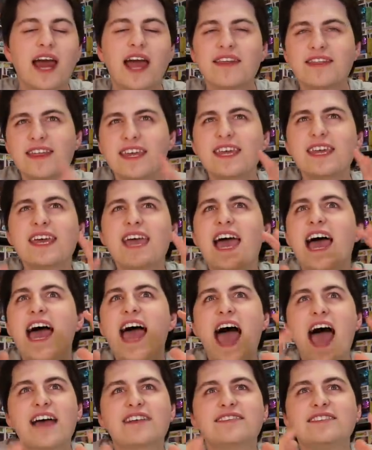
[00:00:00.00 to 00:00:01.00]
I think
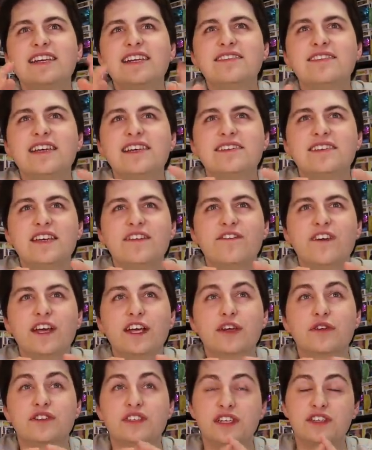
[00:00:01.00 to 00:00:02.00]
SDCC
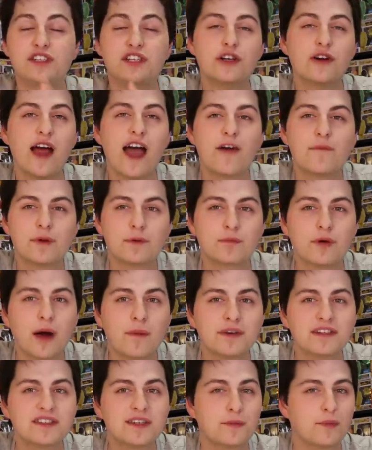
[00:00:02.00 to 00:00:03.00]
figures this year have been
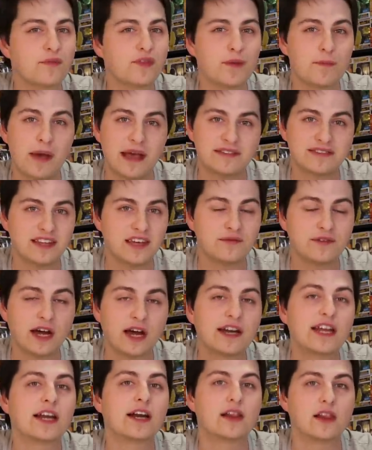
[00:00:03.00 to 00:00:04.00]
probably some of the best they've
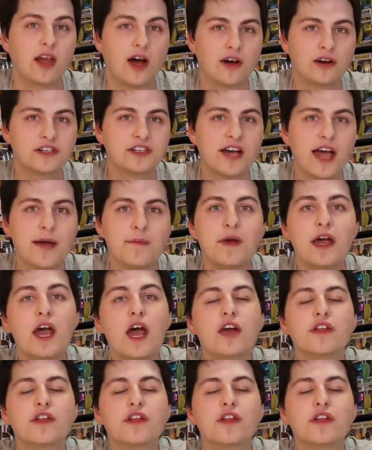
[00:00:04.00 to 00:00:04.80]
done in a long time.